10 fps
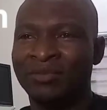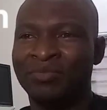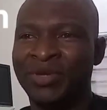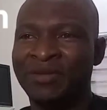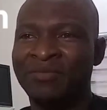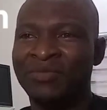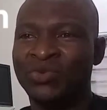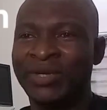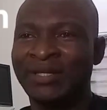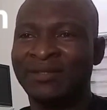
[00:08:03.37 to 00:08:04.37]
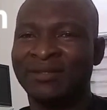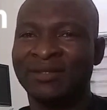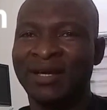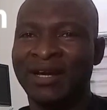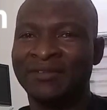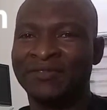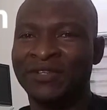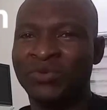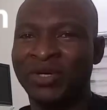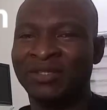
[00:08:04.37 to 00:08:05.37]
Beam width and
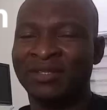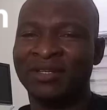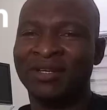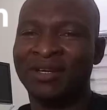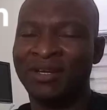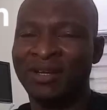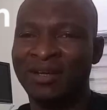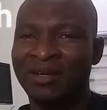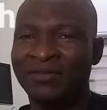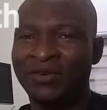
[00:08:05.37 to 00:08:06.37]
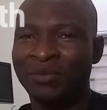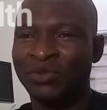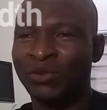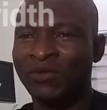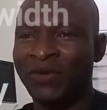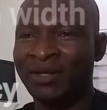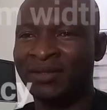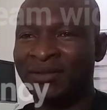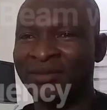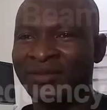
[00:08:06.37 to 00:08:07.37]
frequency forms those
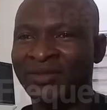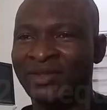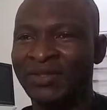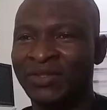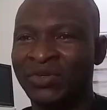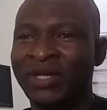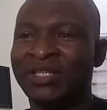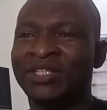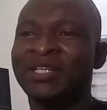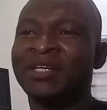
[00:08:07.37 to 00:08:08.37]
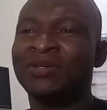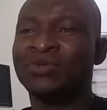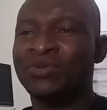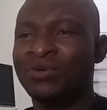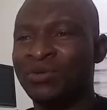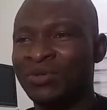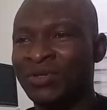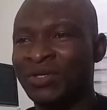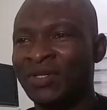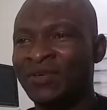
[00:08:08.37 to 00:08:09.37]
factors. So as a general rule,
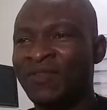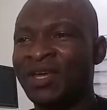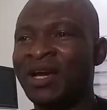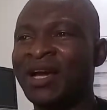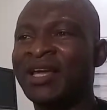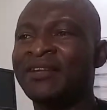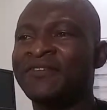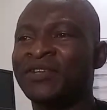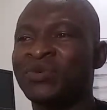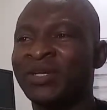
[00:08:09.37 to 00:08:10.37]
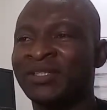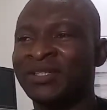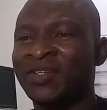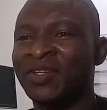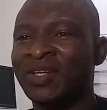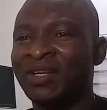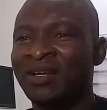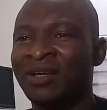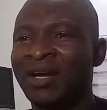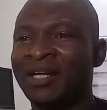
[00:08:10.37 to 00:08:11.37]
the higher the frequency
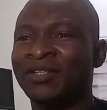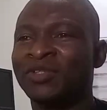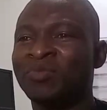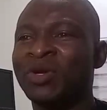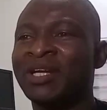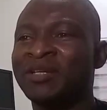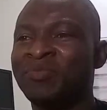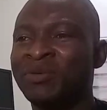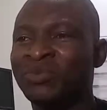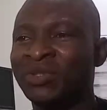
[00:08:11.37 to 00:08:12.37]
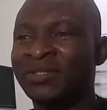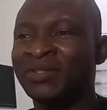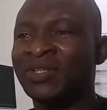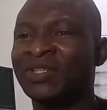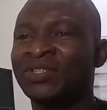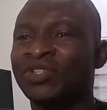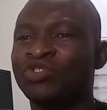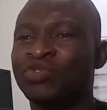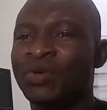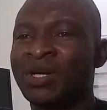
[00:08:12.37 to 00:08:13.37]
and the smaller the beam width, the
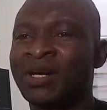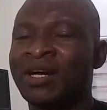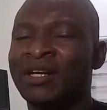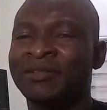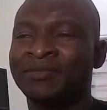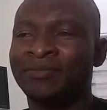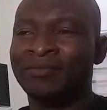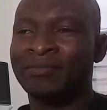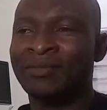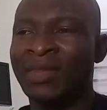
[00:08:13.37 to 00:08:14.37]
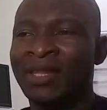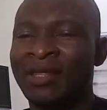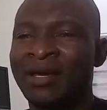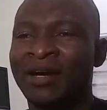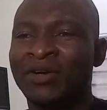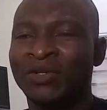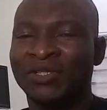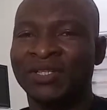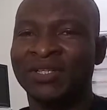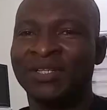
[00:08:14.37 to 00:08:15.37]
stronger the
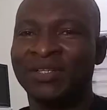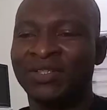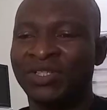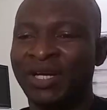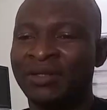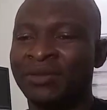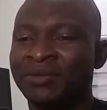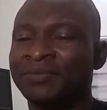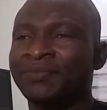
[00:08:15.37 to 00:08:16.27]
acoustic shadow.